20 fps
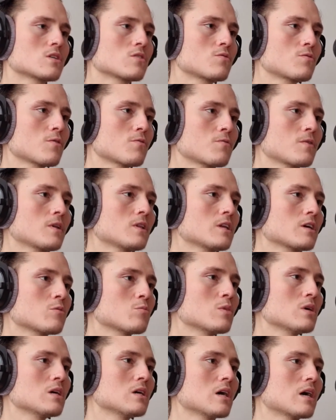fulfilling
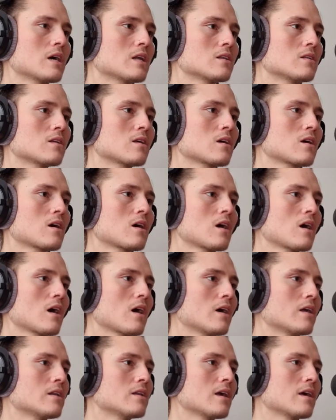me, and
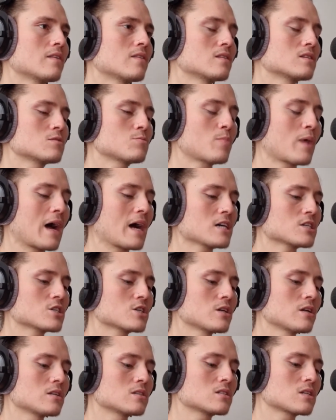this
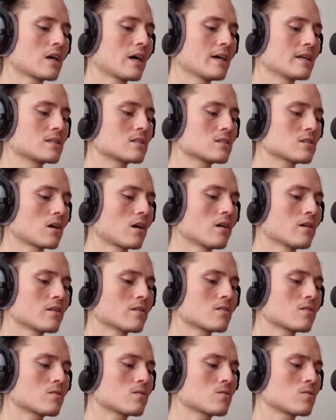passion inside
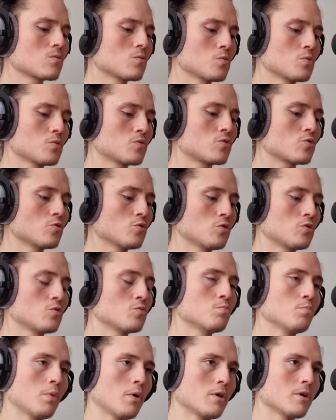started to
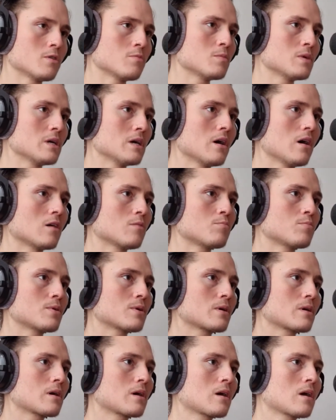burn me up.
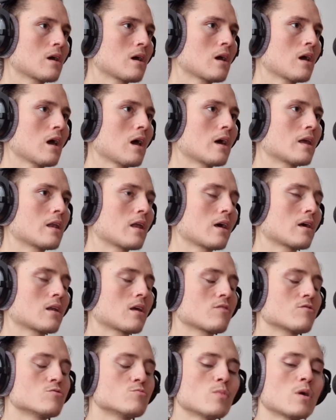And
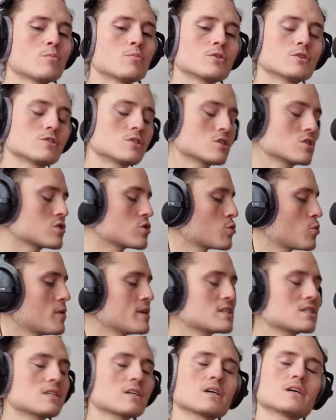I remember just
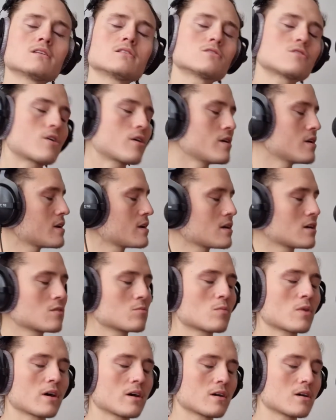twisting and turning
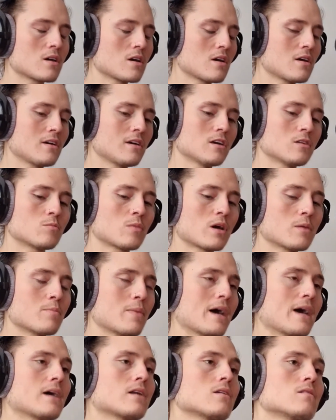in my
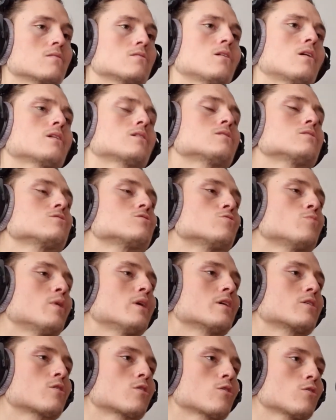bed and talking to
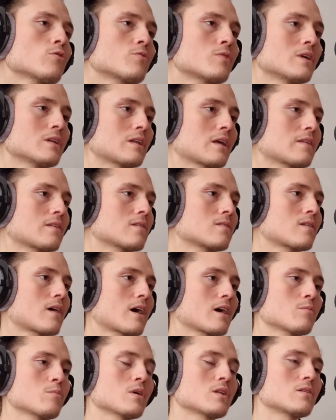my girlfriend at the
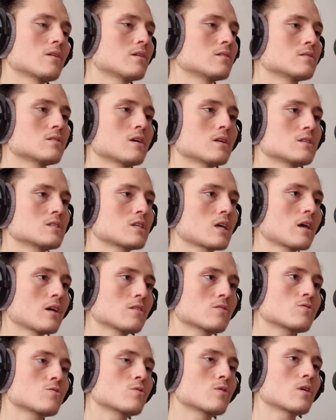time and
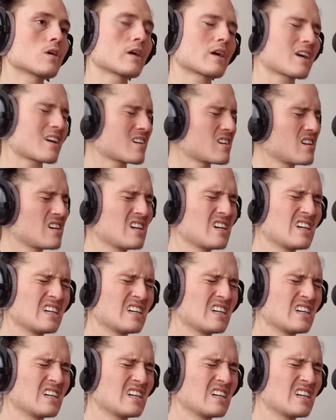saying to her, like,